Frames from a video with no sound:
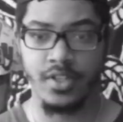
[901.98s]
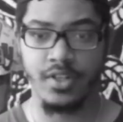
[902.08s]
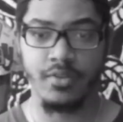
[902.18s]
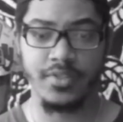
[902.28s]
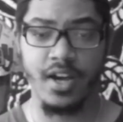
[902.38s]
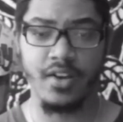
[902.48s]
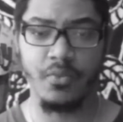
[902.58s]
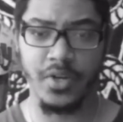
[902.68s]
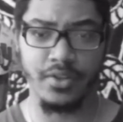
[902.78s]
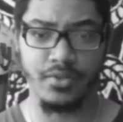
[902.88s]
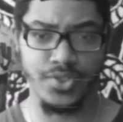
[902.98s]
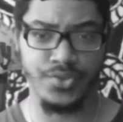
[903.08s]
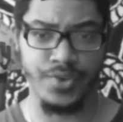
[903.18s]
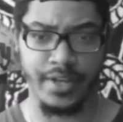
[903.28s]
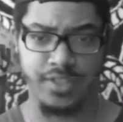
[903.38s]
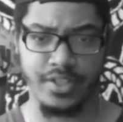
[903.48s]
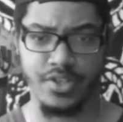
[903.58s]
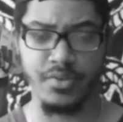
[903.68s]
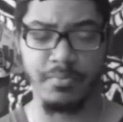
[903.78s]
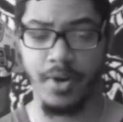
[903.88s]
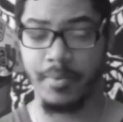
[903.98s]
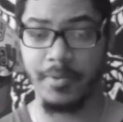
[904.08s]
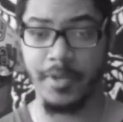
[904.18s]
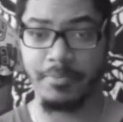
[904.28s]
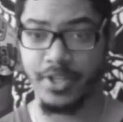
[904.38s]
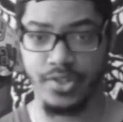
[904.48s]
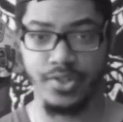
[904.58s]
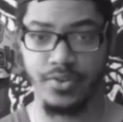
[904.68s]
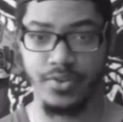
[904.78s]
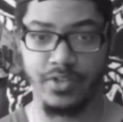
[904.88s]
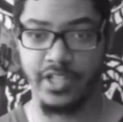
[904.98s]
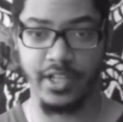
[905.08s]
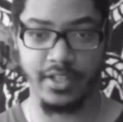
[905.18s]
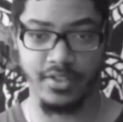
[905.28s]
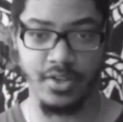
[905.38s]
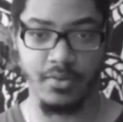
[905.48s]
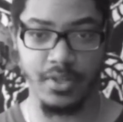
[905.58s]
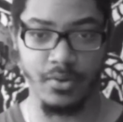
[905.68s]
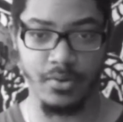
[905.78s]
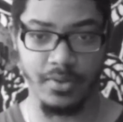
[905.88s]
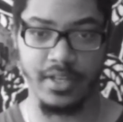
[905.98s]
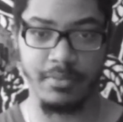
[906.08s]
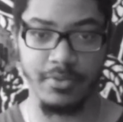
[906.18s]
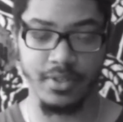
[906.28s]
You know, it's kind of one of those tracks that you can probably picture in like a Tony Hawk game or